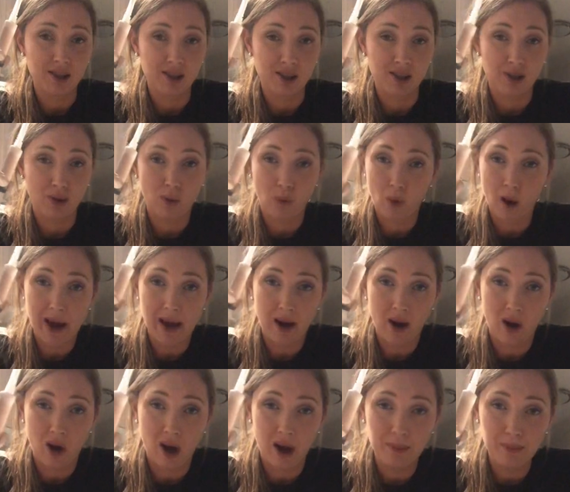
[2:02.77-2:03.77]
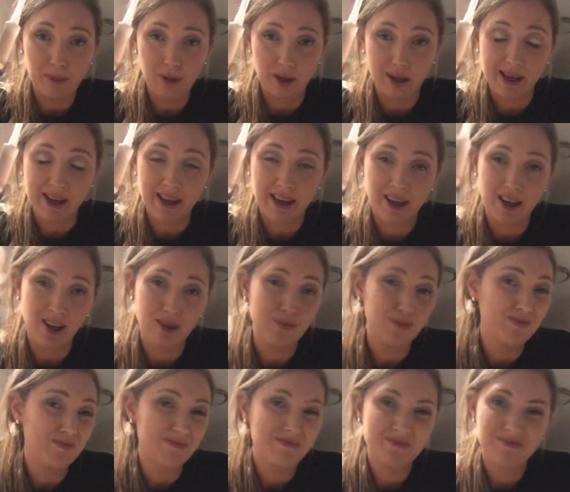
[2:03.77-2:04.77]
just the way I'm looking at it.
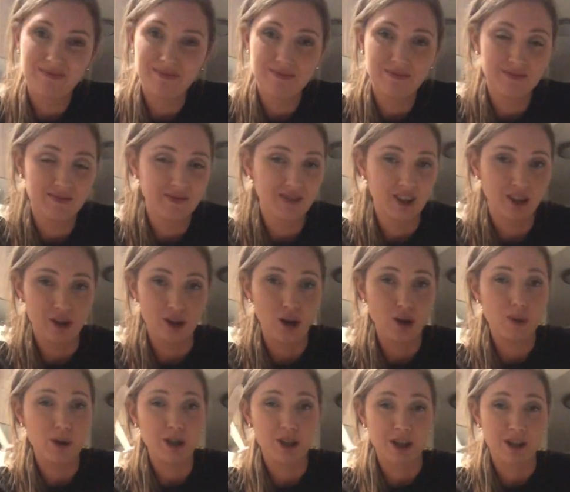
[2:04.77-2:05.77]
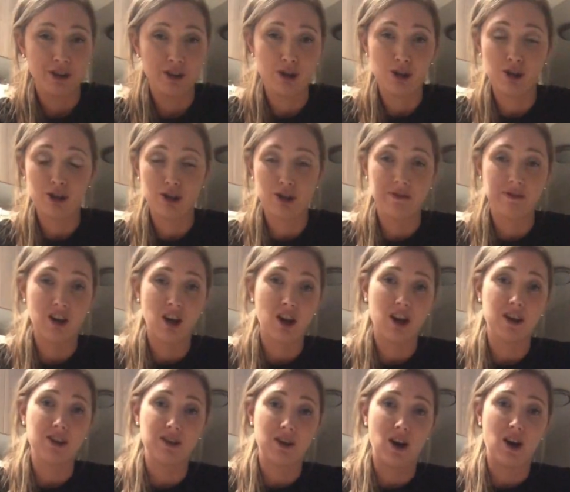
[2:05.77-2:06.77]
Go watch other YouTube
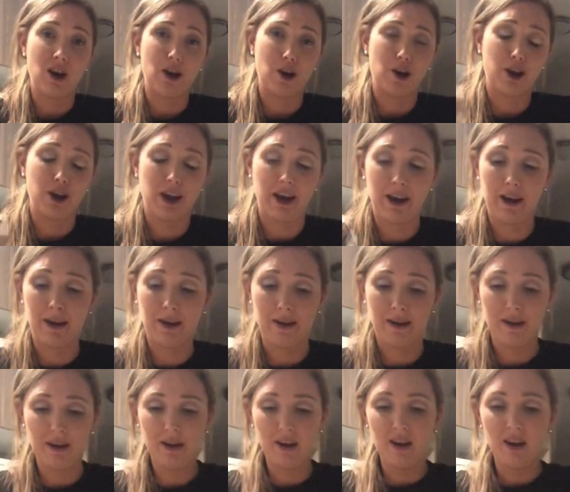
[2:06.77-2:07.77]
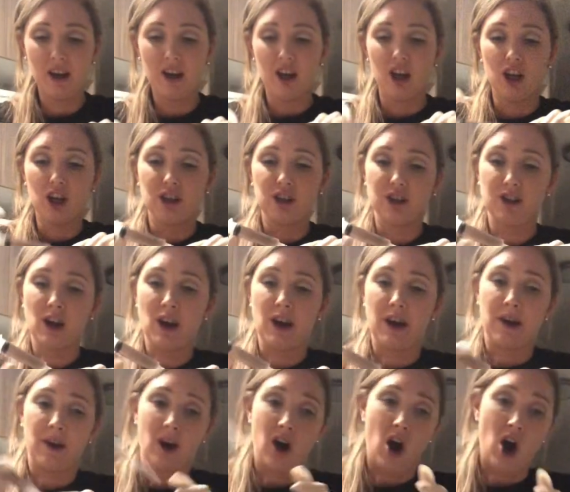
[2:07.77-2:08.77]
videos, I don't care. So
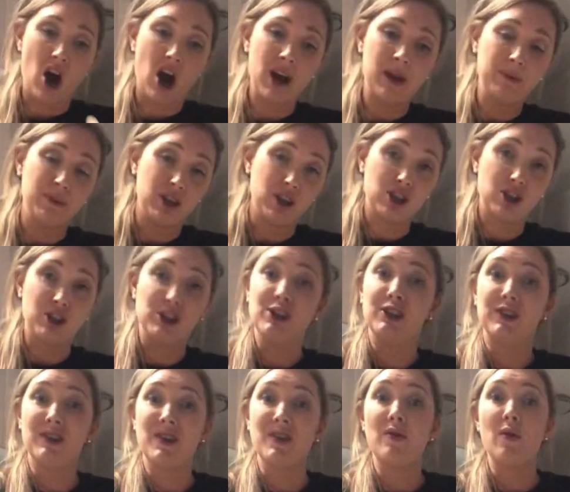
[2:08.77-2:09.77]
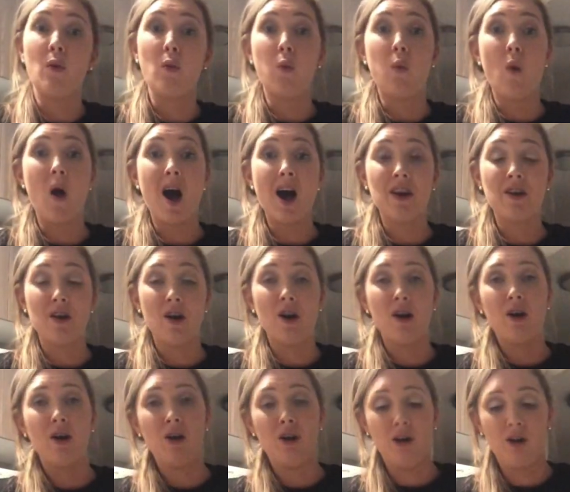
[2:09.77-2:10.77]
I'm just using the 1
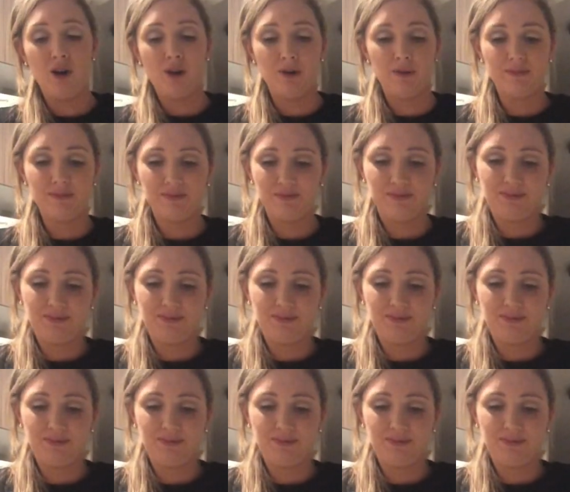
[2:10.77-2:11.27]
hole.